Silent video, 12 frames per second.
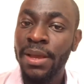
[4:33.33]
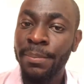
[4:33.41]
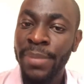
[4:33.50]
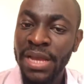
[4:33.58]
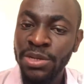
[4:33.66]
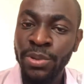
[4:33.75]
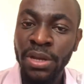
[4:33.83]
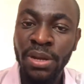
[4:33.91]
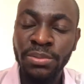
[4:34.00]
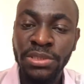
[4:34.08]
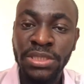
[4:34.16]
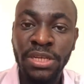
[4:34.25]
By the way, come
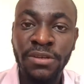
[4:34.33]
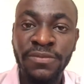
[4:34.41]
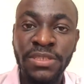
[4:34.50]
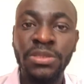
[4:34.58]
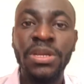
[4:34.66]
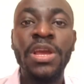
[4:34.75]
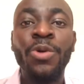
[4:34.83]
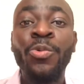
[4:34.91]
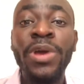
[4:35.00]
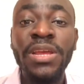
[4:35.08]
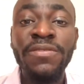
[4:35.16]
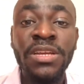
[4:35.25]
to think of it,
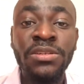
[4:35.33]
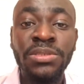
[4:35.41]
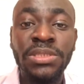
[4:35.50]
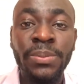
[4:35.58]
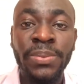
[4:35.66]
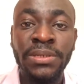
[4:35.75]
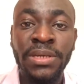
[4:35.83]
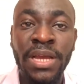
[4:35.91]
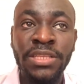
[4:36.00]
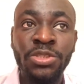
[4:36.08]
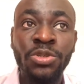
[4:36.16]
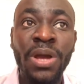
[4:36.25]
whenever you don't sleep at
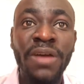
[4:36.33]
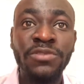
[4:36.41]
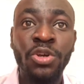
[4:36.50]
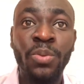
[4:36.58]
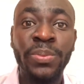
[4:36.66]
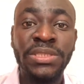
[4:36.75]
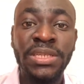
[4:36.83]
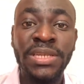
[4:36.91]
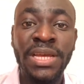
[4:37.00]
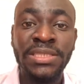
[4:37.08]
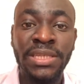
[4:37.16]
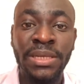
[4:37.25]
night, you have to compensate
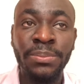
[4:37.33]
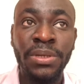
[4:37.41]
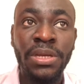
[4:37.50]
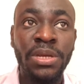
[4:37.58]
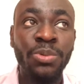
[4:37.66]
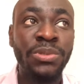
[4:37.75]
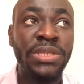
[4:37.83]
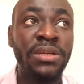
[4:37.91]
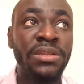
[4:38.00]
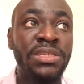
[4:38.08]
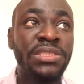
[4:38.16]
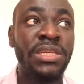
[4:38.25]
that sleep with
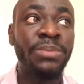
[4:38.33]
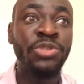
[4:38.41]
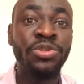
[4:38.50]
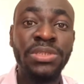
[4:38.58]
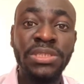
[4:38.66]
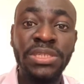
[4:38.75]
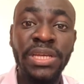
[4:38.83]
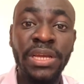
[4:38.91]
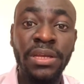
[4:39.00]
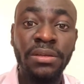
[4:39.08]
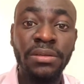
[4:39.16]
another sleep during the day